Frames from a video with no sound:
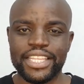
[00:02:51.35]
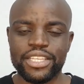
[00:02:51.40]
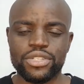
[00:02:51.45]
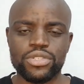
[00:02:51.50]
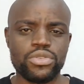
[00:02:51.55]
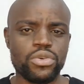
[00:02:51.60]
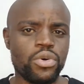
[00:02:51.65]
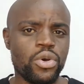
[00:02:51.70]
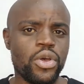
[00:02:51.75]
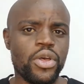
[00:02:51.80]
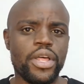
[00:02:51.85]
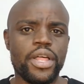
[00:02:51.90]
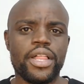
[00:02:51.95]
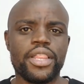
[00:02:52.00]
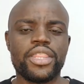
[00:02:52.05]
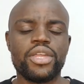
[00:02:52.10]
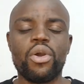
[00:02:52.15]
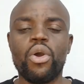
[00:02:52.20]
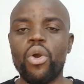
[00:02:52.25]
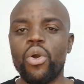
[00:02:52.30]
So
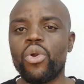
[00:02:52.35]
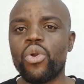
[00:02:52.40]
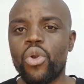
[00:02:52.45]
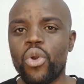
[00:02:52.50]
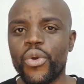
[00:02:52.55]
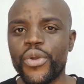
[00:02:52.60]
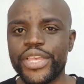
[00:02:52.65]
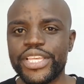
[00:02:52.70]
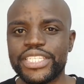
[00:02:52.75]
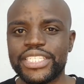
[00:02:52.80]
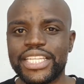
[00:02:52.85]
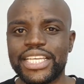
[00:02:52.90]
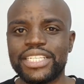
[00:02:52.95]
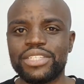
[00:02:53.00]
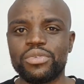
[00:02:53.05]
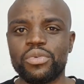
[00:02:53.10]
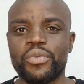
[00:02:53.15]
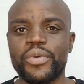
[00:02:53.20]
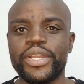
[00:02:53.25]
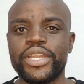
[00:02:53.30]
the whole goal is that
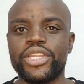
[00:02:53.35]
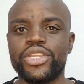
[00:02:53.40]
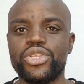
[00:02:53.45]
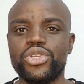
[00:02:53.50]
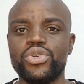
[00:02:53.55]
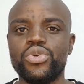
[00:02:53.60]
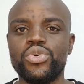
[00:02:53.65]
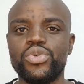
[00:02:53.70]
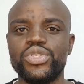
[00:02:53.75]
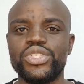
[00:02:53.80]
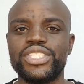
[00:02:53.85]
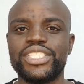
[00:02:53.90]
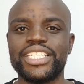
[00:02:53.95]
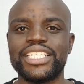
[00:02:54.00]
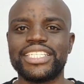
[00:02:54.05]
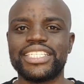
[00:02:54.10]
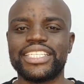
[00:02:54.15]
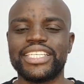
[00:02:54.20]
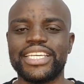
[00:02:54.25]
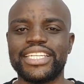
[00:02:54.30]
when you
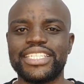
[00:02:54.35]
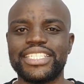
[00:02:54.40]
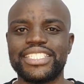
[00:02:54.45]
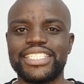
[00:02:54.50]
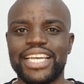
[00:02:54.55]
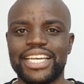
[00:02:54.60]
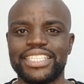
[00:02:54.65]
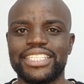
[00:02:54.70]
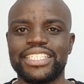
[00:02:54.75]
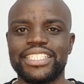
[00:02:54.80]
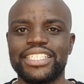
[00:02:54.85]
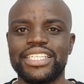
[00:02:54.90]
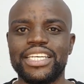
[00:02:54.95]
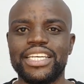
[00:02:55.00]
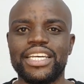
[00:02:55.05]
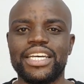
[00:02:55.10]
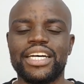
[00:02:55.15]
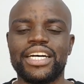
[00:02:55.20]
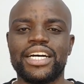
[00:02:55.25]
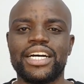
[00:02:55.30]
just get started
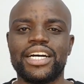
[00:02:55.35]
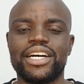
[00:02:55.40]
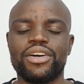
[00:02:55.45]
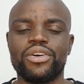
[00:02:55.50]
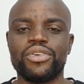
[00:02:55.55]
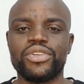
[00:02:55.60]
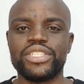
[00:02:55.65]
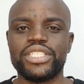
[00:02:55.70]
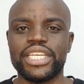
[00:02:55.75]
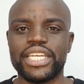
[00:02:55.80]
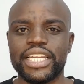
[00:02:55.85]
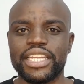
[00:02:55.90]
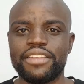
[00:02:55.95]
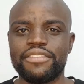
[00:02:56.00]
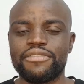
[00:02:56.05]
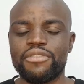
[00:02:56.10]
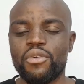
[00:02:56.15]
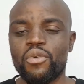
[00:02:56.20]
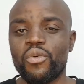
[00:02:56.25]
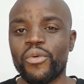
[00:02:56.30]
on
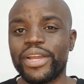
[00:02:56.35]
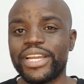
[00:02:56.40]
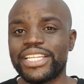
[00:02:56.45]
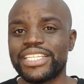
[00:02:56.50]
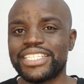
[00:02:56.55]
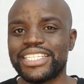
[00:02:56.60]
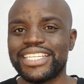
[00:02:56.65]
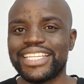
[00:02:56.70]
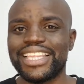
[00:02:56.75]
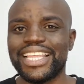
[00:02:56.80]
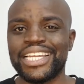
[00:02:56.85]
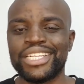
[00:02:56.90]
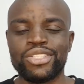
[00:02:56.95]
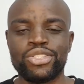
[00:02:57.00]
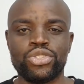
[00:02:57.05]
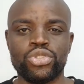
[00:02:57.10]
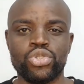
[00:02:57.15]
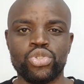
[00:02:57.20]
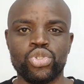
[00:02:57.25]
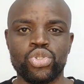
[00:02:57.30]
Deriv, what is it that
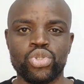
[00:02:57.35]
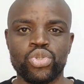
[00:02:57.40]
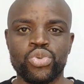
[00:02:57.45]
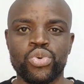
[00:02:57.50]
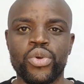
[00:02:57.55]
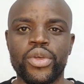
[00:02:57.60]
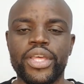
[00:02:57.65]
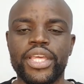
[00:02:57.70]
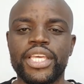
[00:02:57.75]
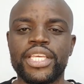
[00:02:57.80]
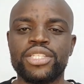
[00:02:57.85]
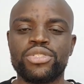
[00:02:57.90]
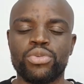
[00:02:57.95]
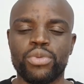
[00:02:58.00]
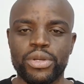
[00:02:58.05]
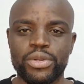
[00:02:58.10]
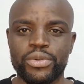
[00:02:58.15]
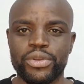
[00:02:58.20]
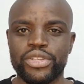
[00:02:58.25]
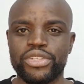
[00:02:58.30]
you do is
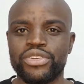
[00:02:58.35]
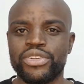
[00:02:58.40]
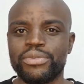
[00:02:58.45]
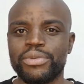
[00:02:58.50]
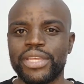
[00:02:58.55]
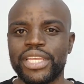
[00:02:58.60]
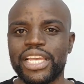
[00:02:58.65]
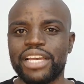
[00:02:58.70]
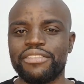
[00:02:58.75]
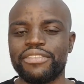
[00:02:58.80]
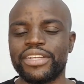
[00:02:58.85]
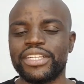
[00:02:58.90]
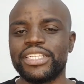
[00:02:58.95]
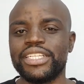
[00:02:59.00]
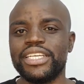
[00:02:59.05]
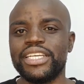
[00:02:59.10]
what we're going to be covered.